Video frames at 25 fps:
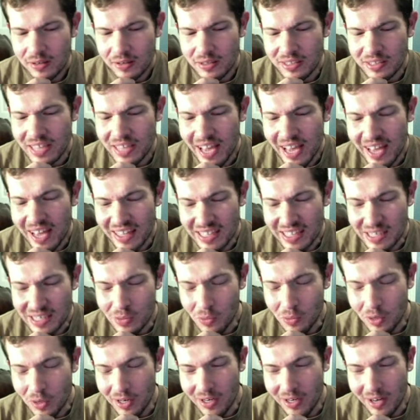yeah, he
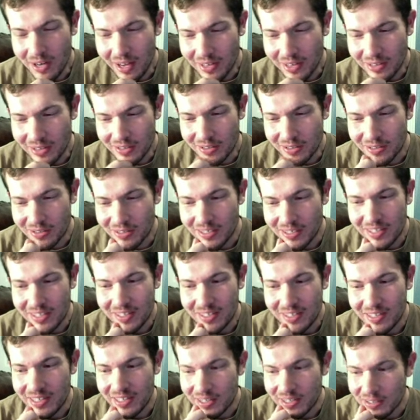won an Oscar,
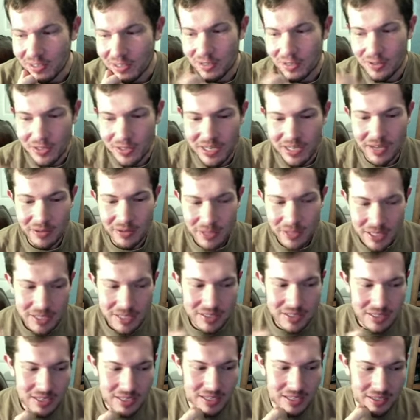didn't he? Turns out he
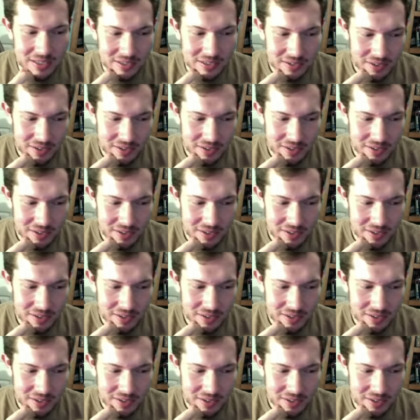did.